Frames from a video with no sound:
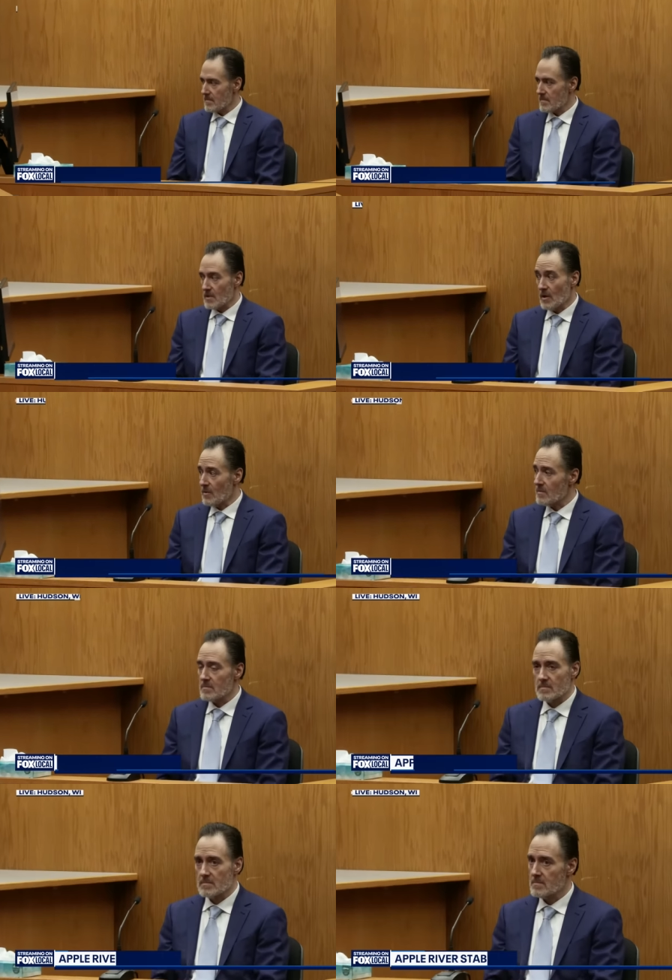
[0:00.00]
No.
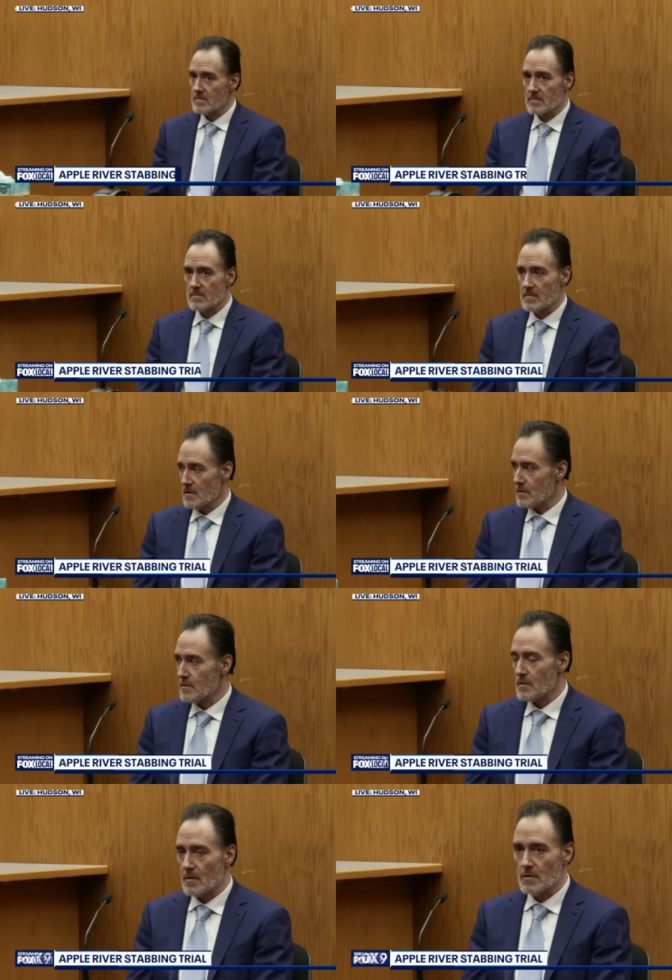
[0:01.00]
Why not? They're
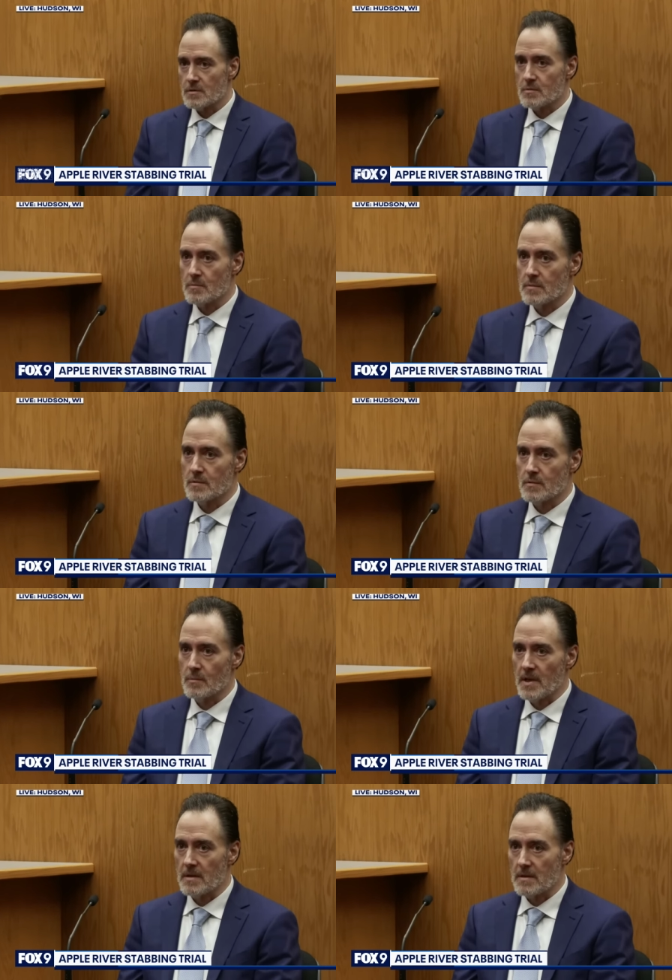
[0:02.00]
too close to, to me.